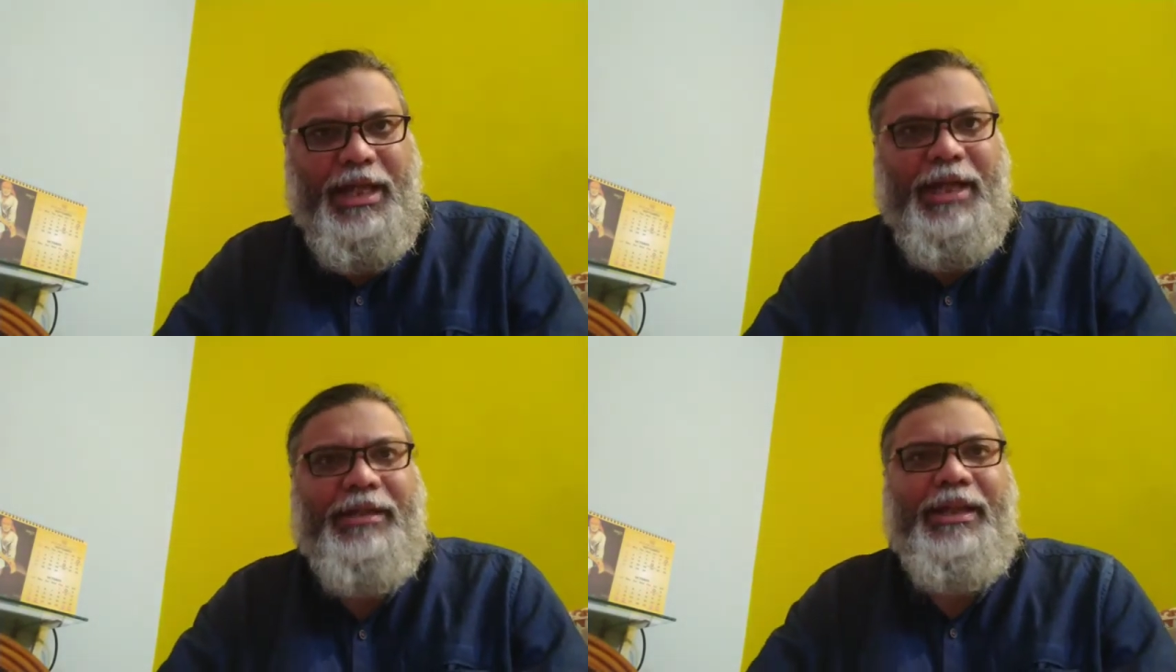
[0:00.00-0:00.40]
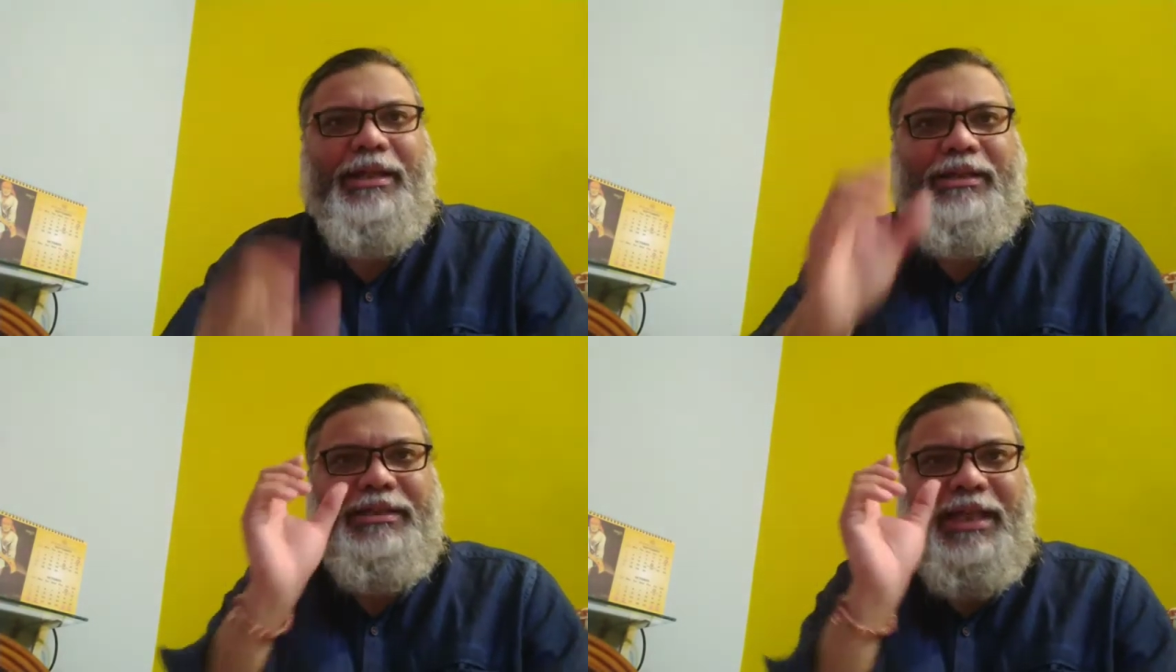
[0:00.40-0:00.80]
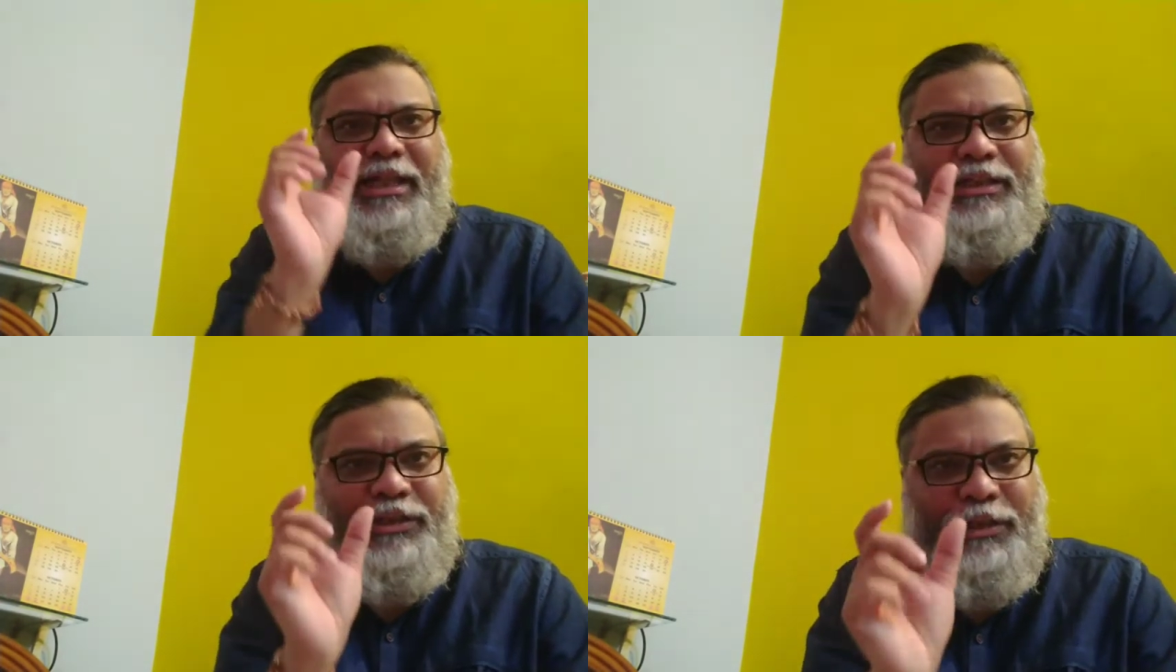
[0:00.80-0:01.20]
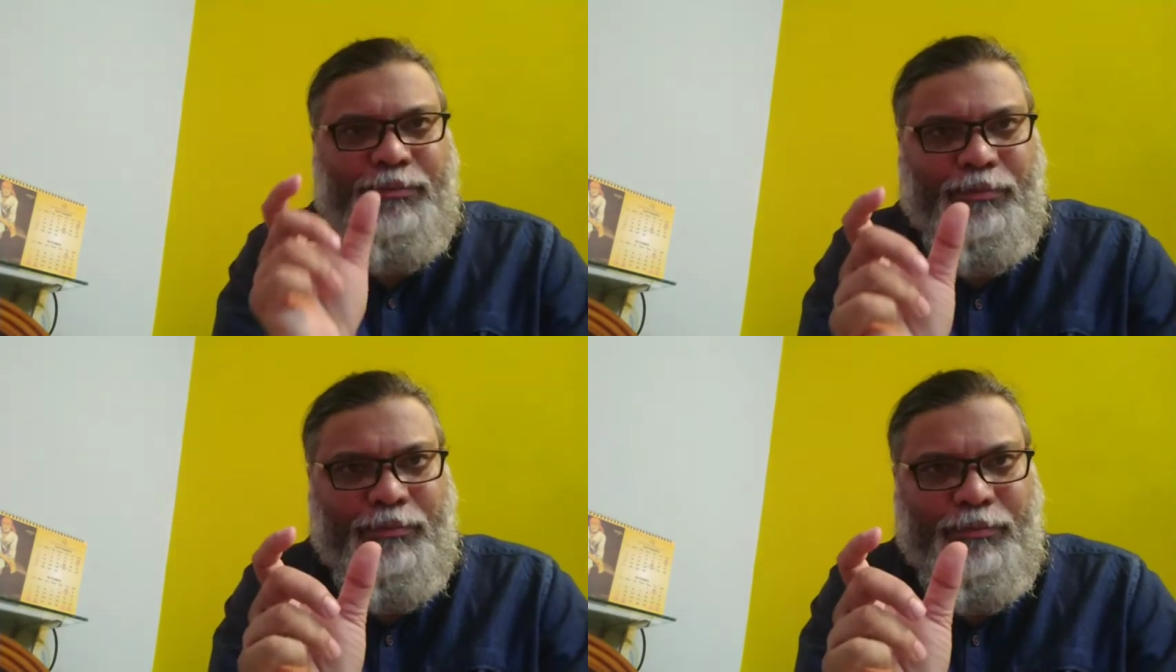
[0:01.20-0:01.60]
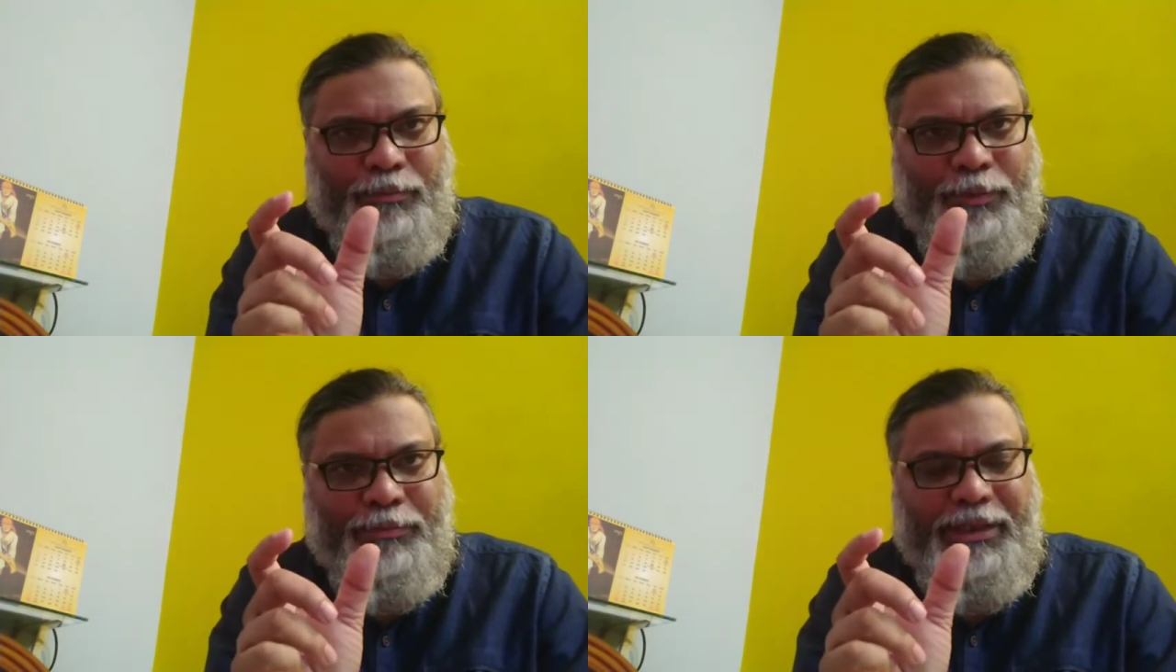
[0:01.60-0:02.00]
and take a challenging
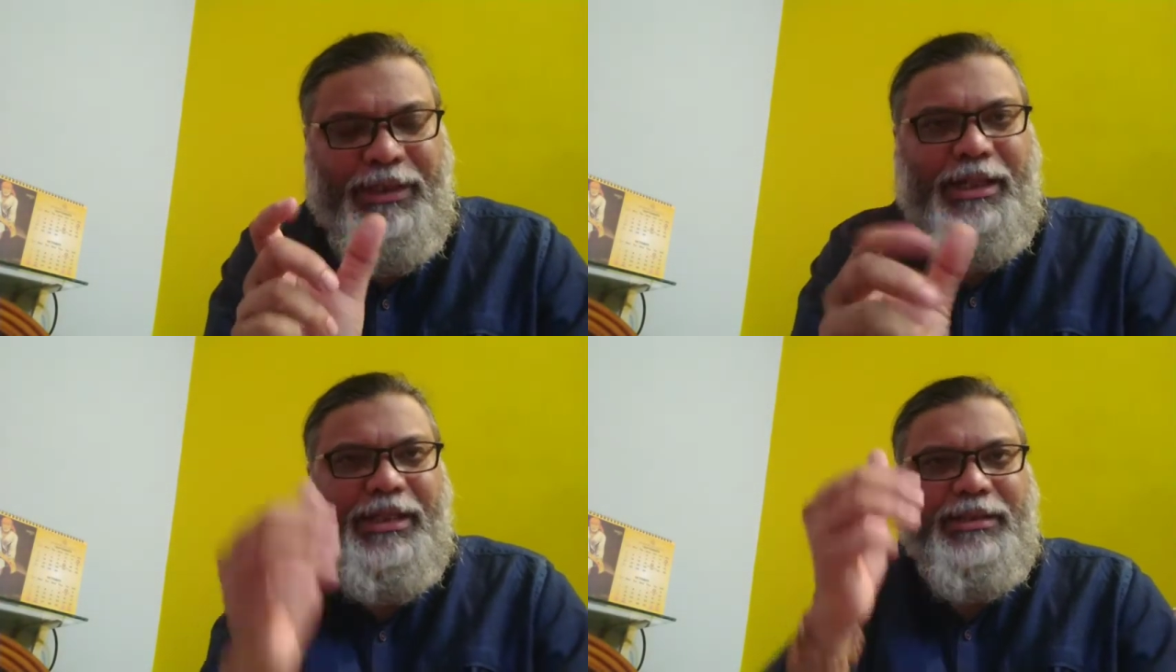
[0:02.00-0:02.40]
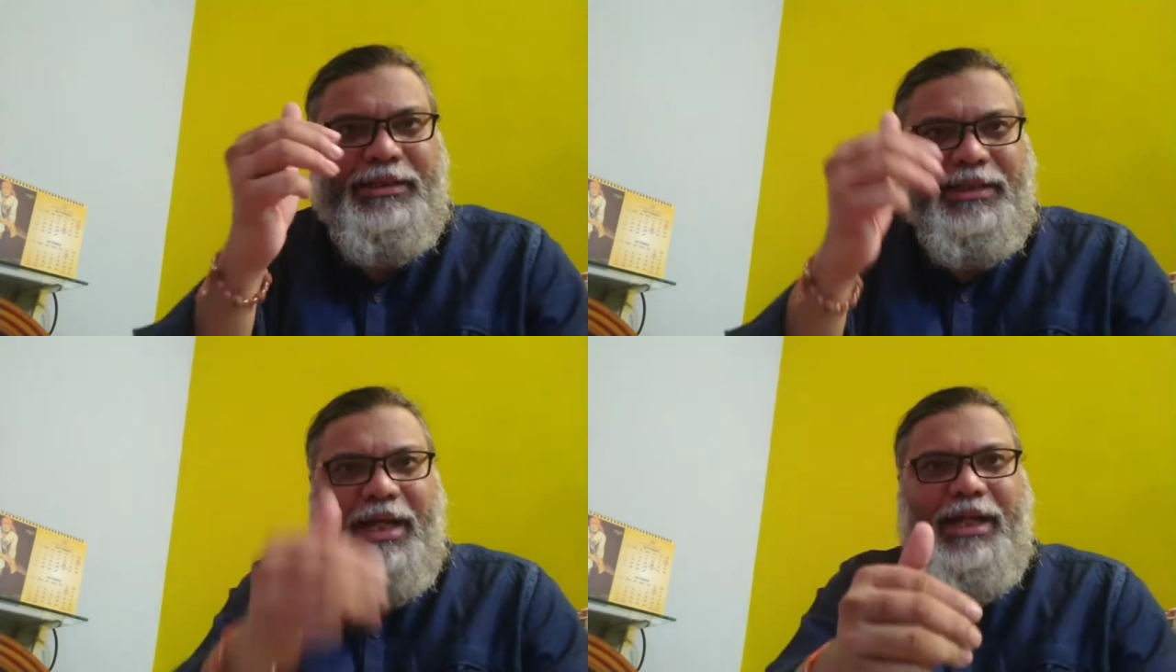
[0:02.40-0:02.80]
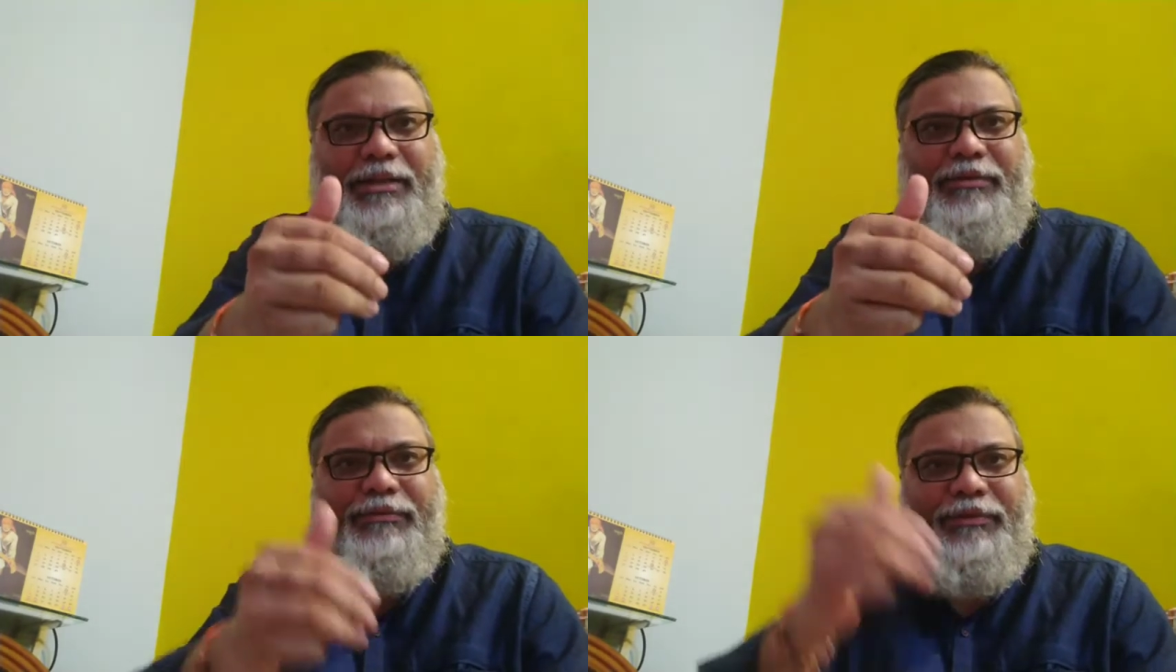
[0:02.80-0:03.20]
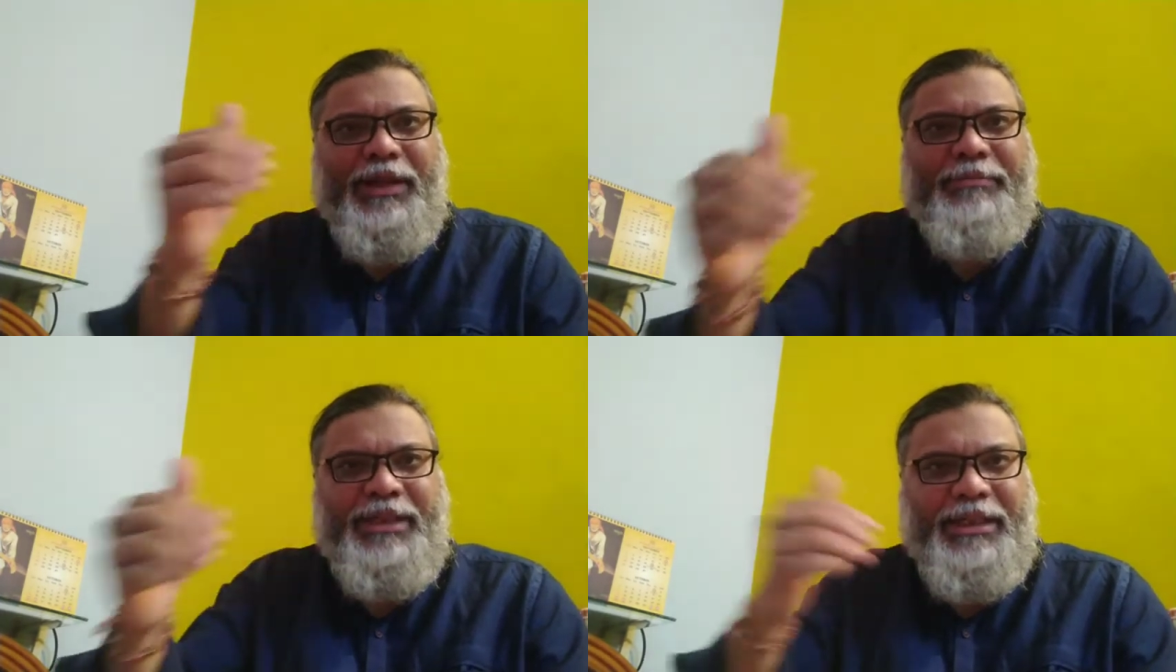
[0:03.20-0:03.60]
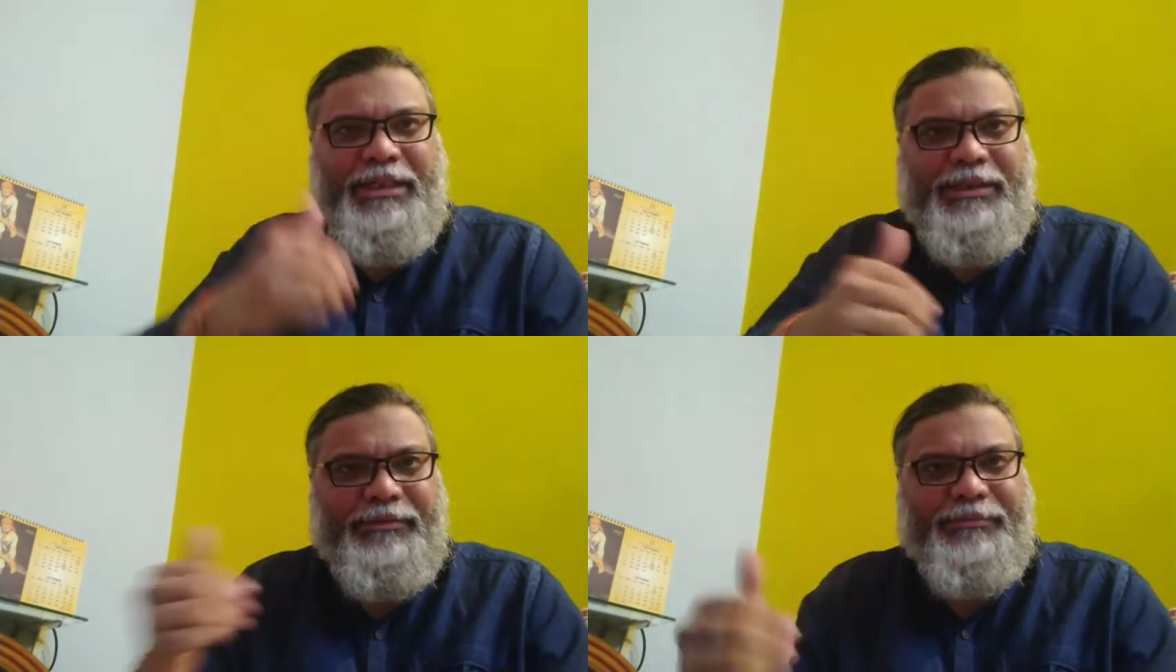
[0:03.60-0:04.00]
moment and start framing it